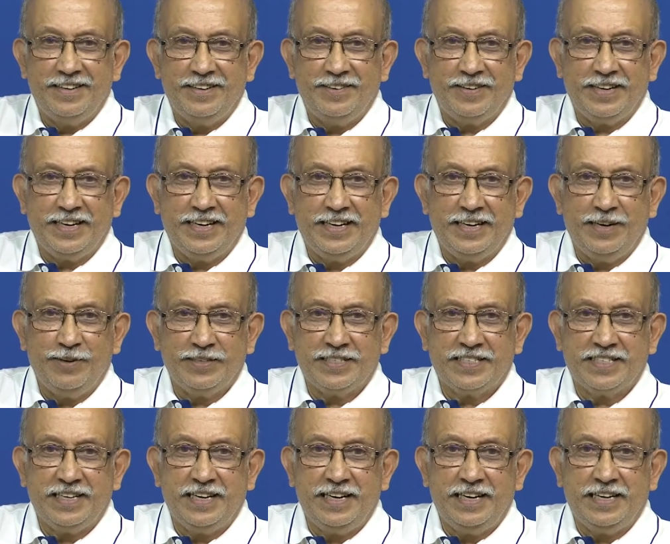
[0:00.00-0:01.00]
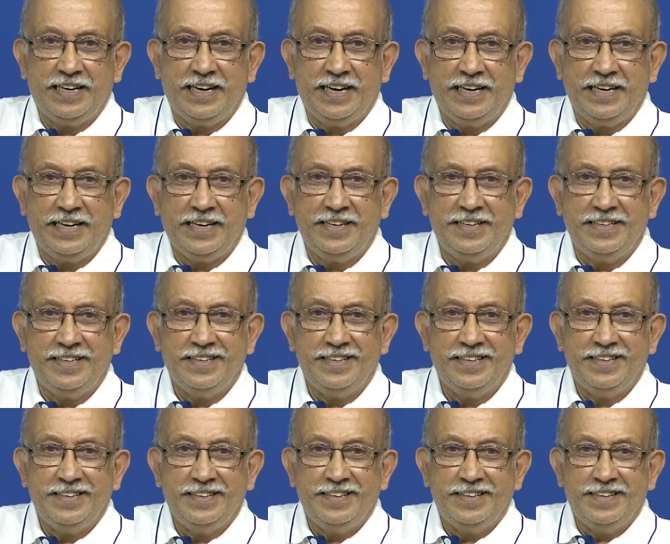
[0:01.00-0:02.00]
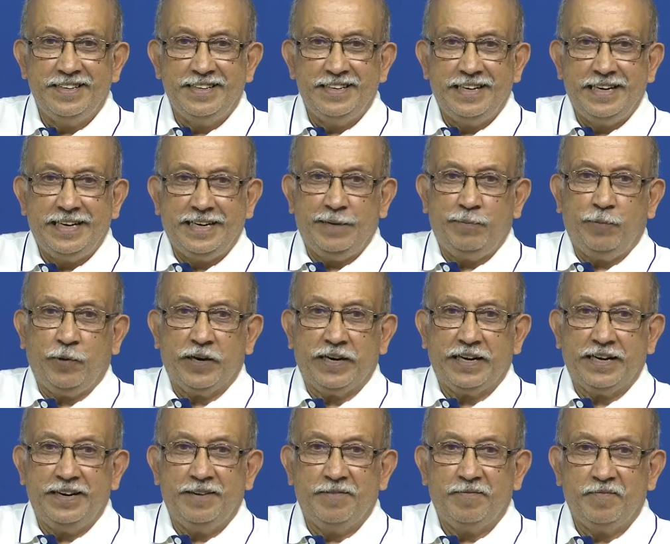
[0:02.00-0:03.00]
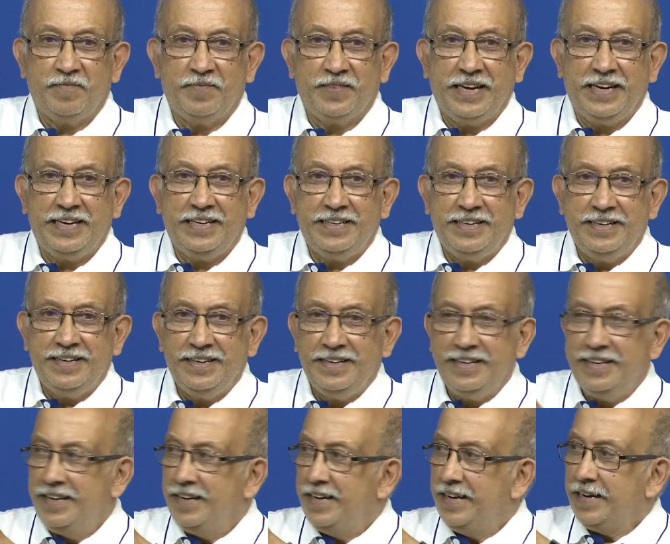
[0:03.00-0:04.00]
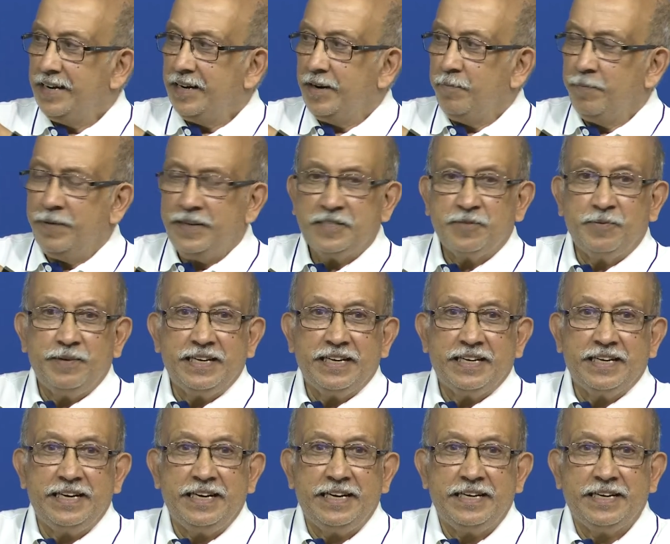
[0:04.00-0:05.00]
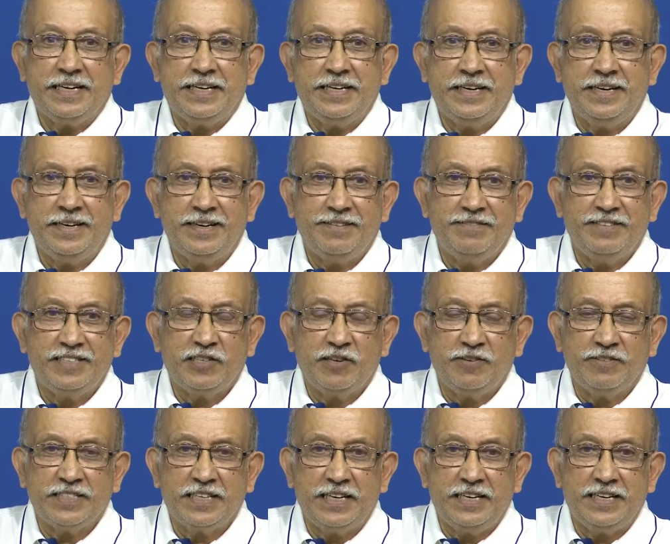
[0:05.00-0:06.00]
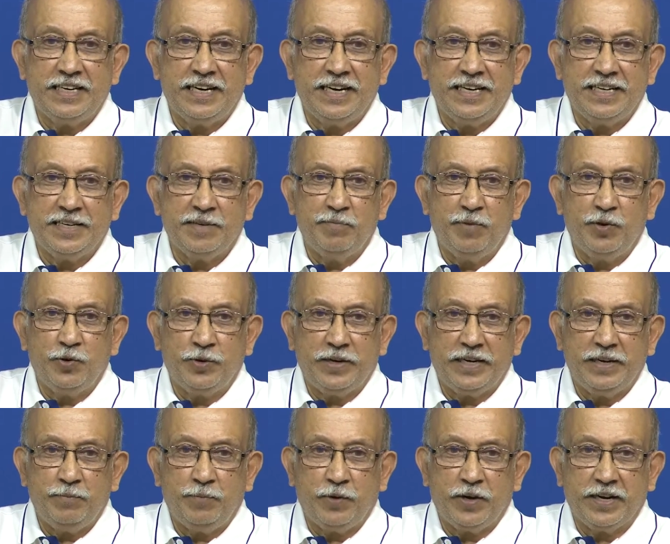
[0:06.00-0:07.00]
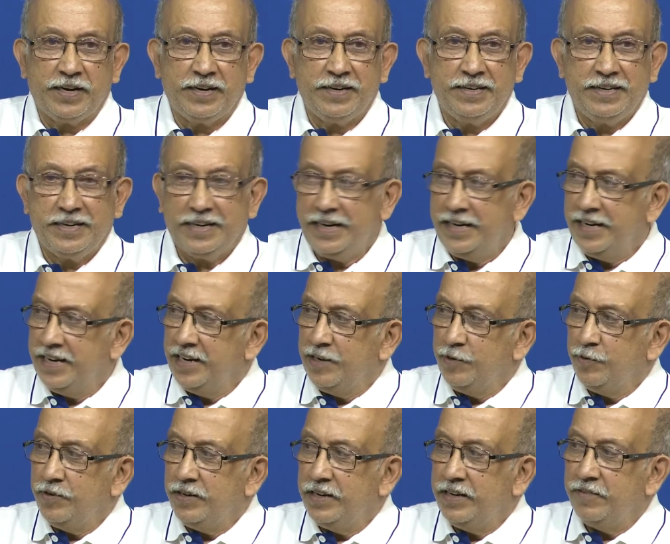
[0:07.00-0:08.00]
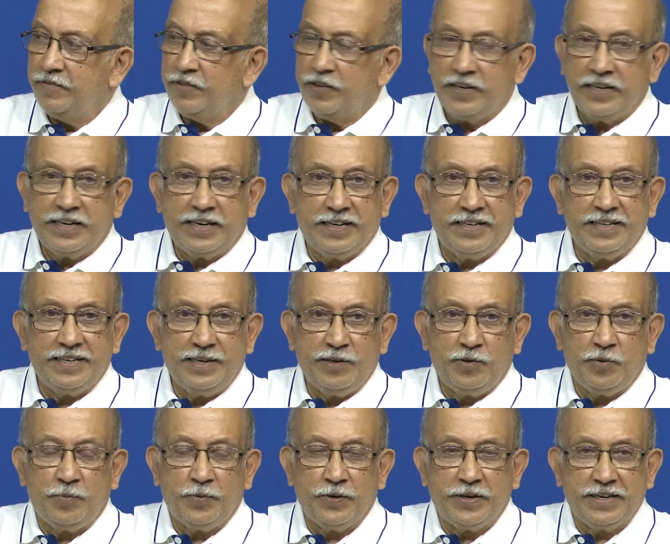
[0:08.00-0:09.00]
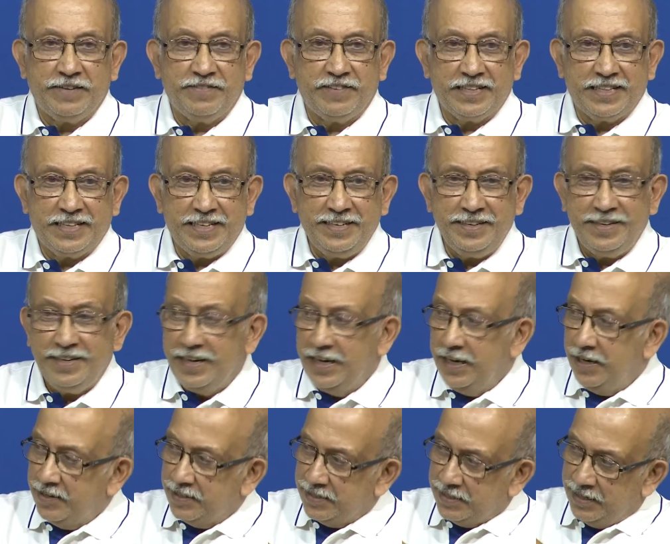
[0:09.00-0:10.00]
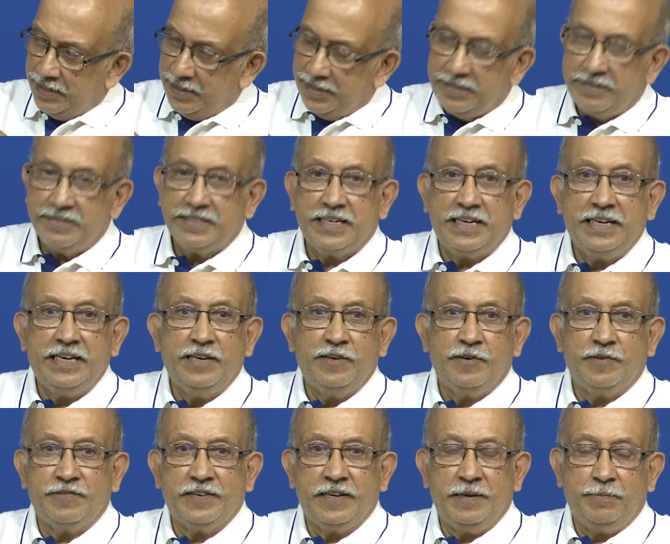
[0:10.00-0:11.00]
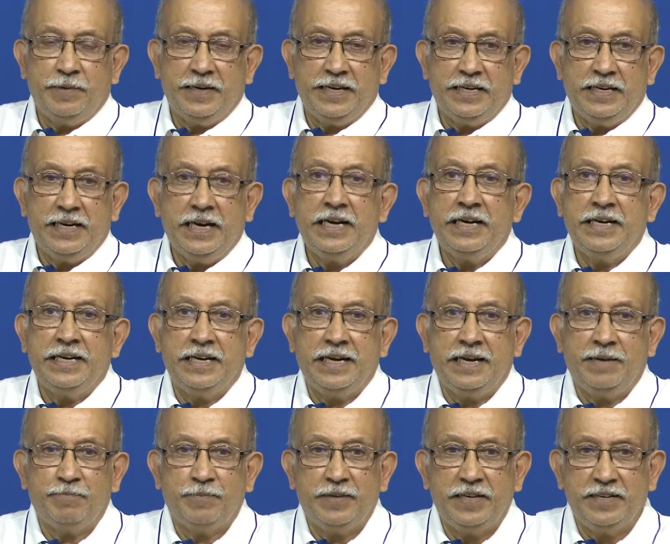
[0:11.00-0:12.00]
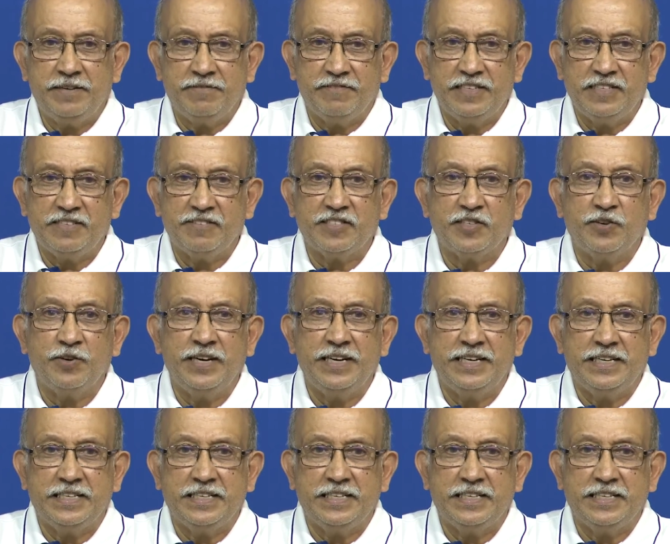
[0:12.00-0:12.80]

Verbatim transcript: okay looks a little like a teapot and a cup has been created which looks a little like a blue teapot. Right now I have not uh, you know put everything. Originally there is an idea of keeping an LED lamp here which was only